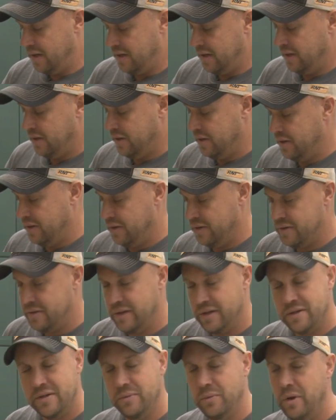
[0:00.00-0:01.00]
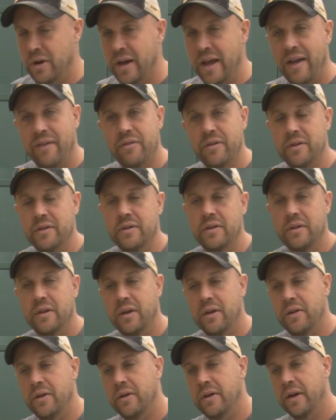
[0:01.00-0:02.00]
they're 6 to 1, half a dozen to the
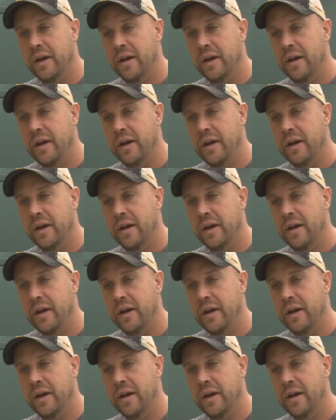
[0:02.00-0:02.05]
other,